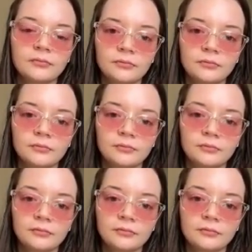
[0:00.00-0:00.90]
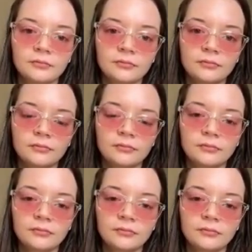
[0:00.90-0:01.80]

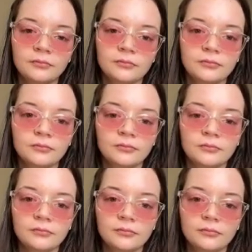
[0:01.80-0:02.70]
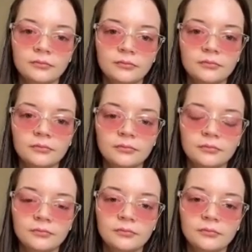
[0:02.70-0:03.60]

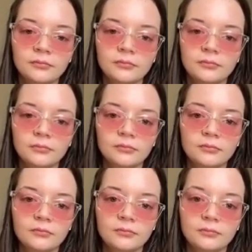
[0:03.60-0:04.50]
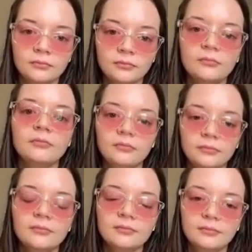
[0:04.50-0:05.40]

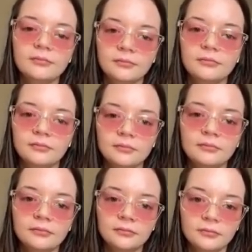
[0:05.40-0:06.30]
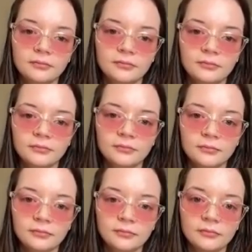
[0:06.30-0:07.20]

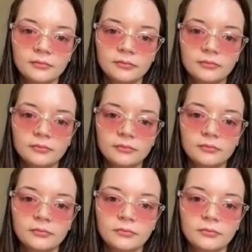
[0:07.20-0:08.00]
No words are spoken by the person on screen.